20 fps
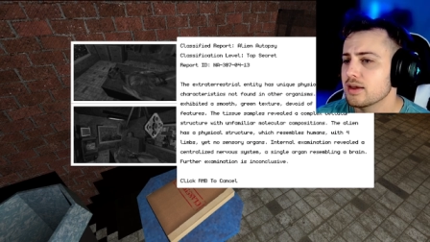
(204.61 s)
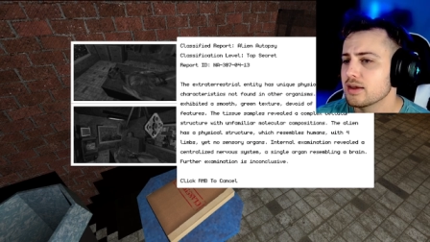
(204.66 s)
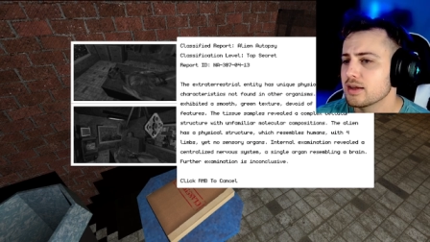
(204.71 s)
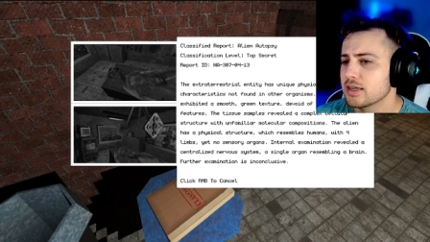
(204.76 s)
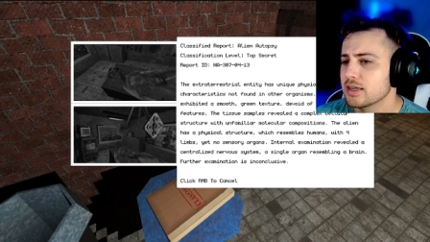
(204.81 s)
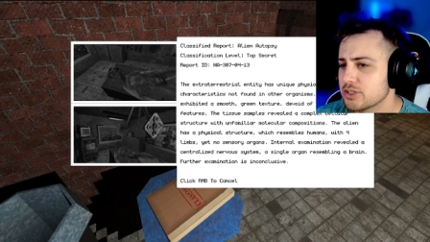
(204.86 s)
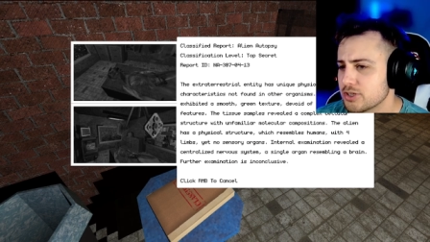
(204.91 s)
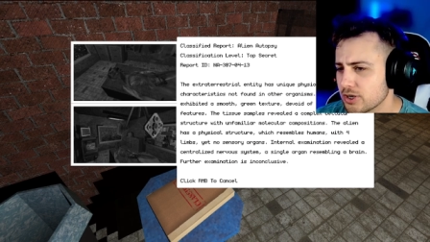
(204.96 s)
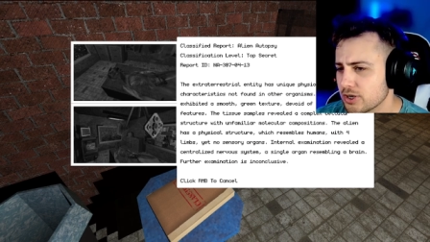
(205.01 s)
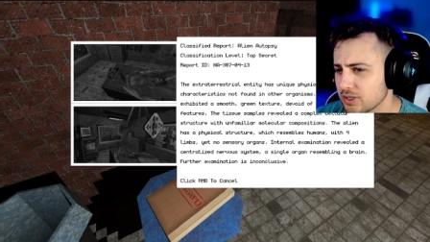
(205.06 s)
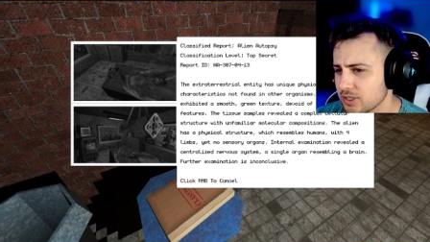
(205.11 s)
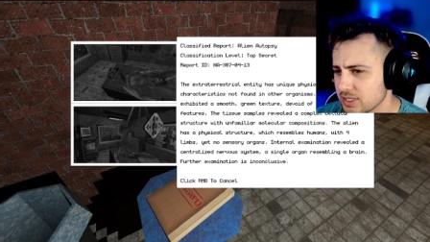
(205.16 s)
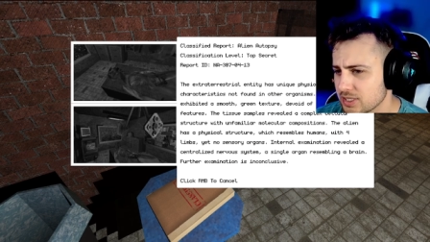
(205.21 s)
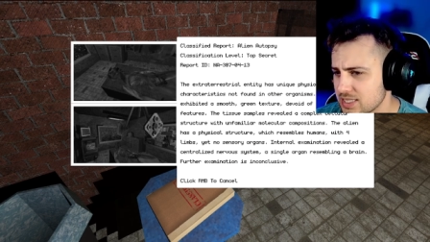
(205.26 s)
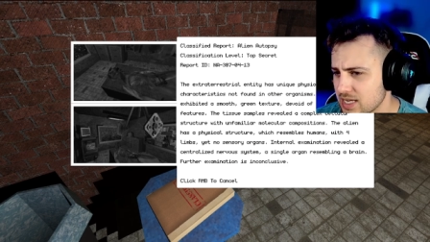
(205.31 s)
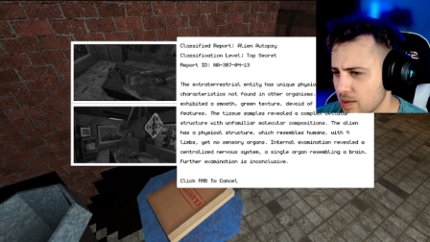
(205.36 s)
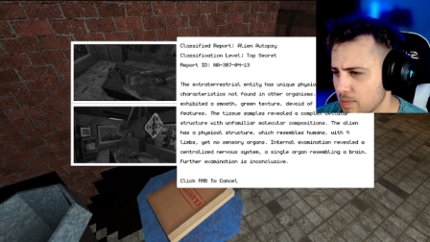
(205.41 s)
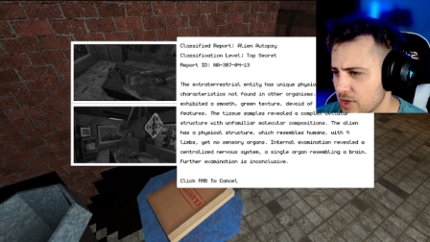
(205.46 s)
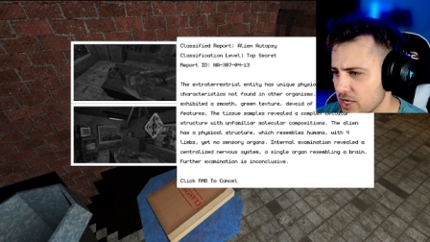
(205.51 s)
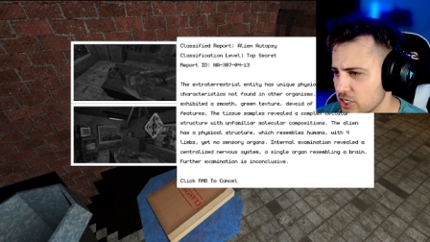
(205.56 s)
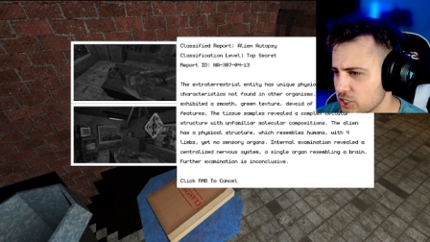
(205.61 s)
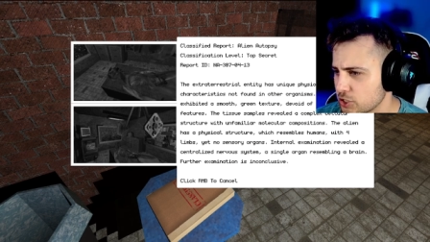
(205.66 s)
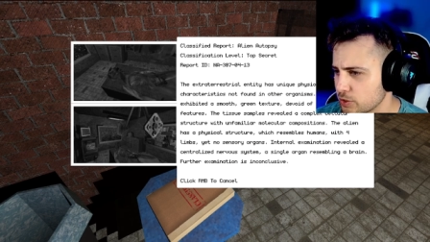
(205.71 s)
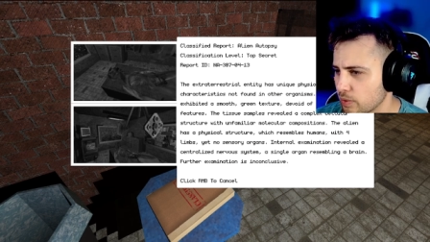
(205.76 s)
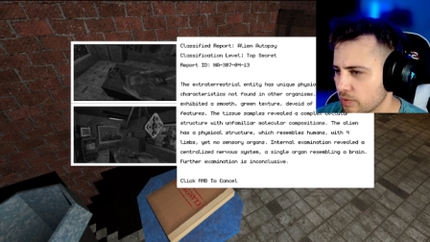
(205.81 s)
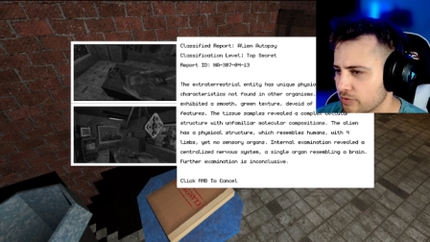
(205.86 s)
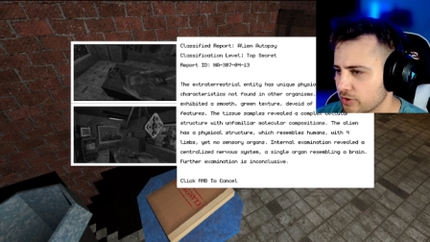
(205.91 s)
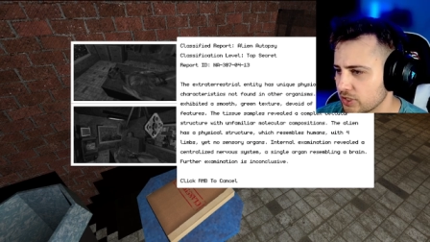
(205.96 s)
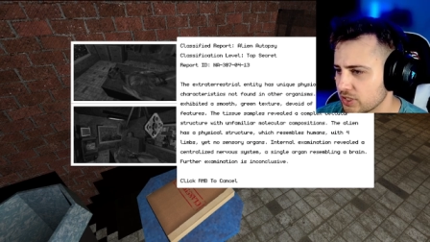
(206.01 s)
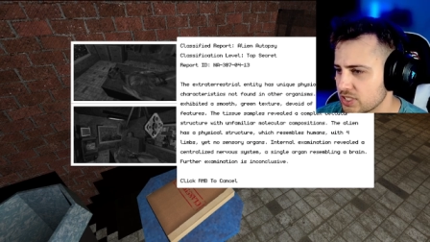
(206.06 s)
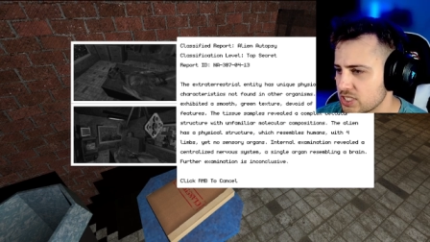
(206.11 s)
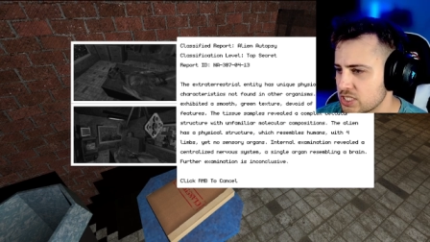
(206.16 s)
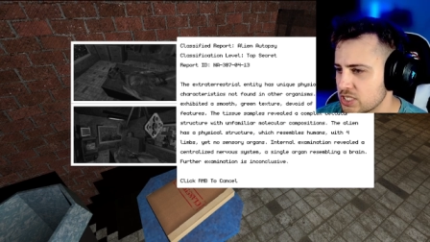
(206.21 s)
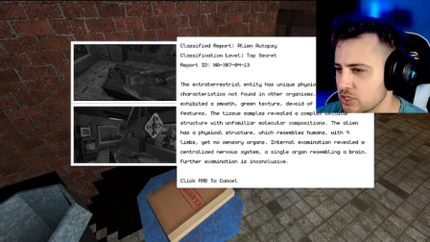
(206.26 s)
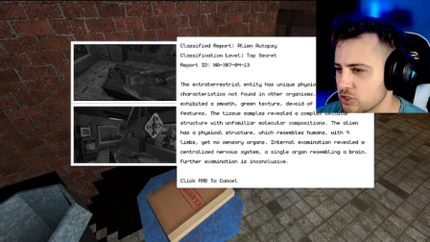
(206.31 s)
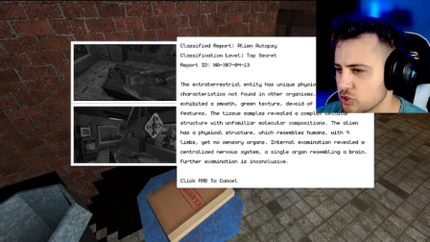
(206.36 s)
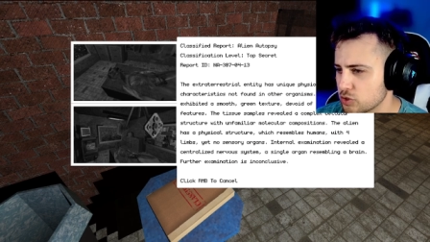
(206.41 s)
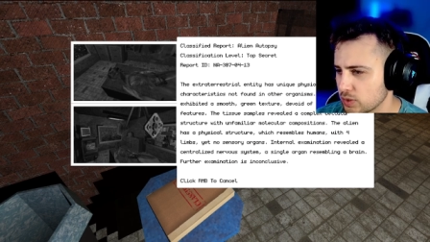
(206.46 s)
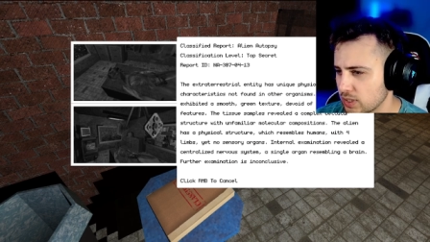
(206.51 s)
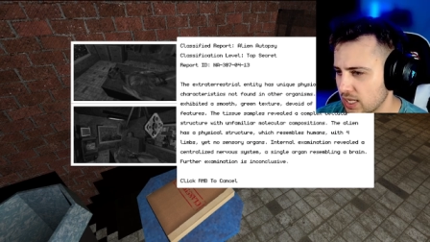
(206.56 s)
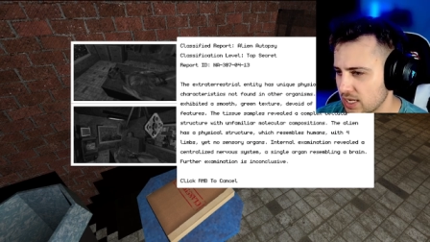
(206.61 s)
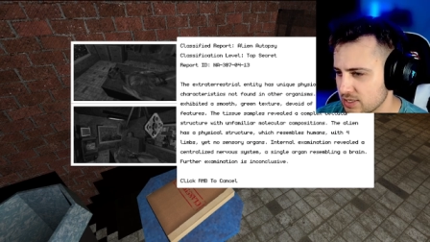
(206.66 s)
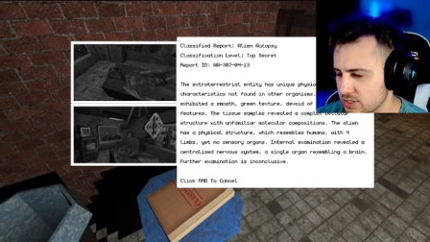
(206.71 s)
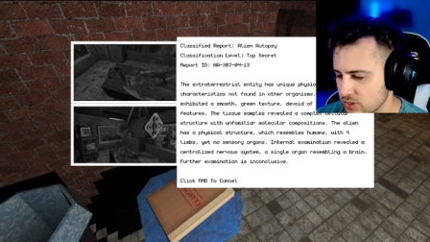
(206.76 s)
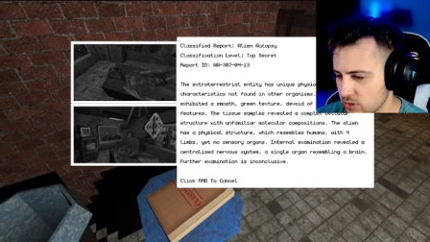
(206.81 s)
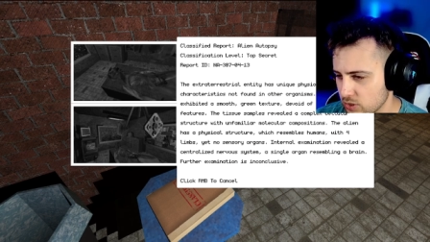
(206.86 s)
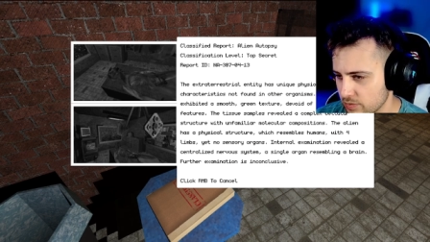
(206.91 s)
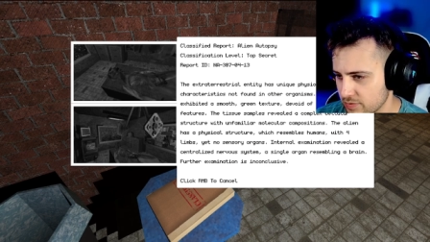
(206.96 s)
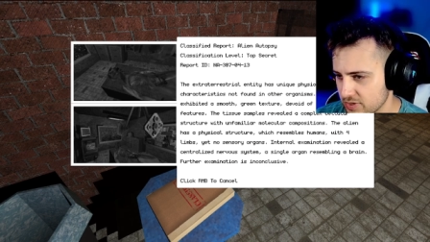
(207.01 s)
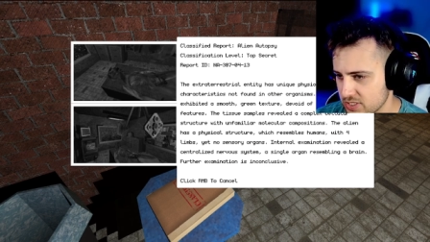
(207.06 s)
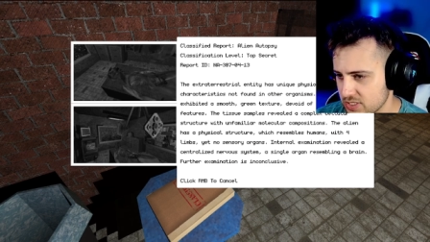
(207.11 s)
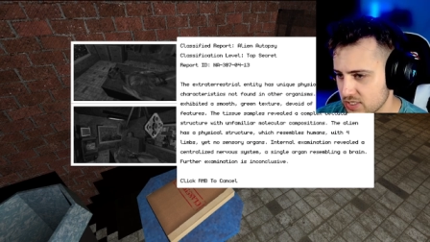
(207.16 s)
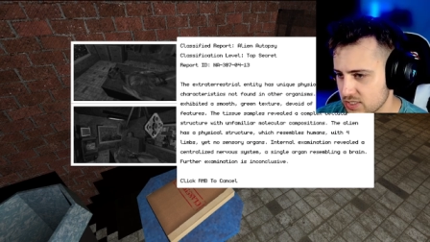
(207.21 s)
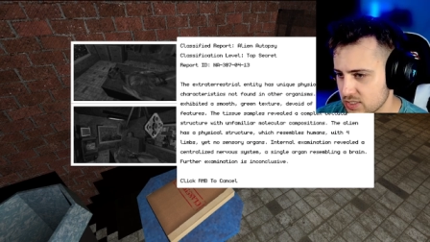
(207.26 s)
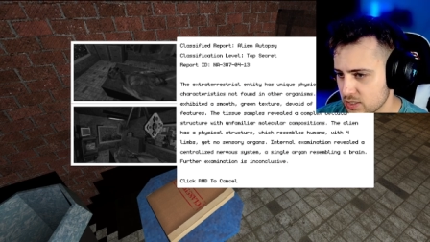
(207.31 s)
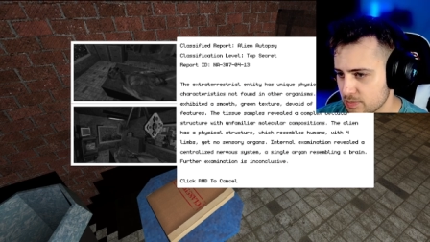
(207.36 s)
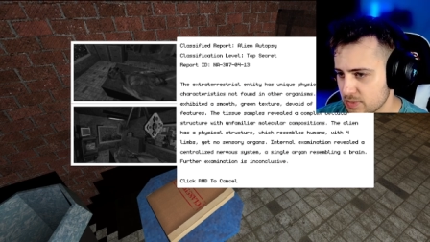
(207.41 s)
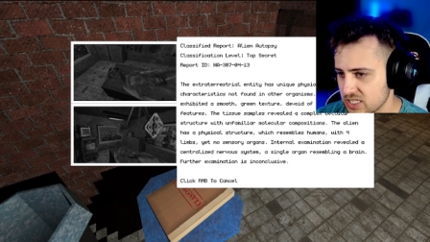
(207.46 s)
Internal examination revealed a centralized nervous system,